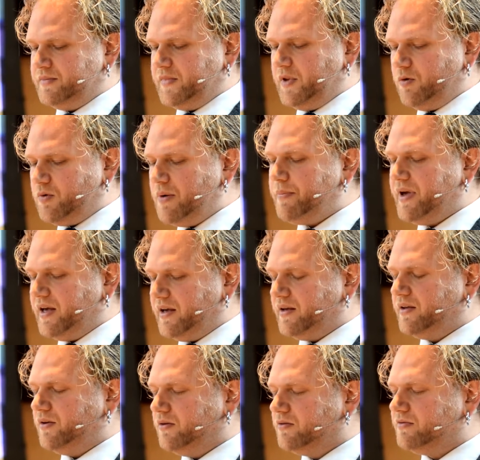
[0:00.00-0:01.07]
The
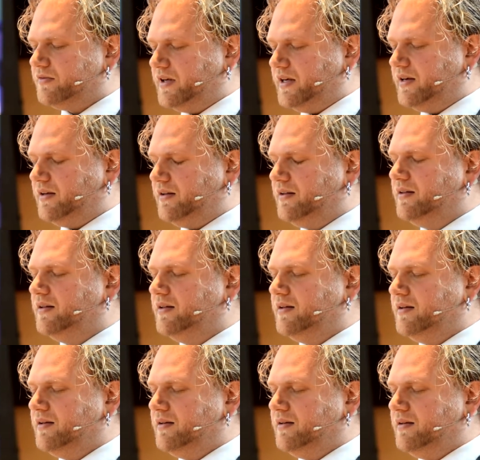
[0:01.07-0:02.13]
ripping you feel
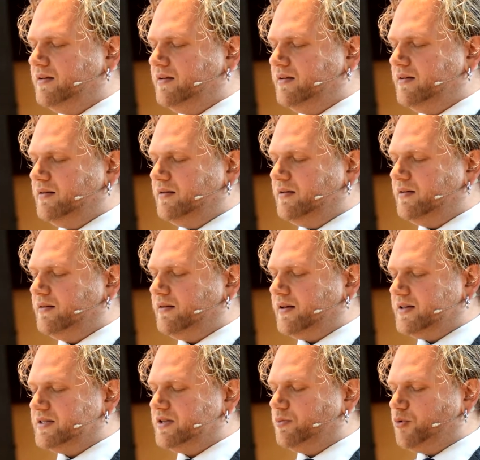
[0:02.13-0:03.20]

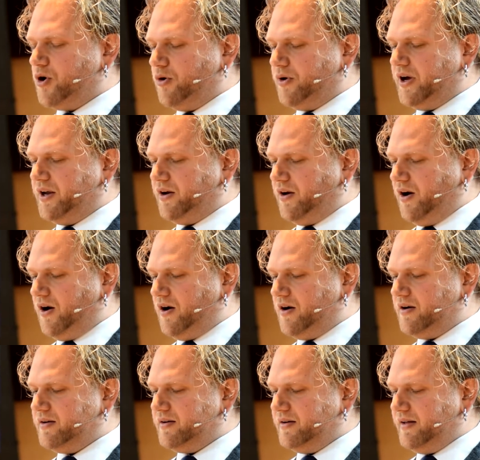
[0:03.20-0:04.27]
is the broken
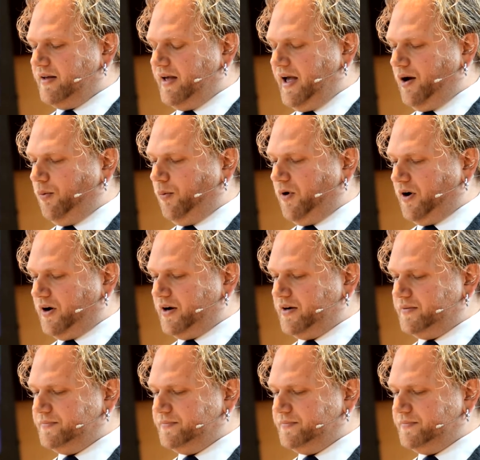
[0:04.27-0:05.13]
heart at work.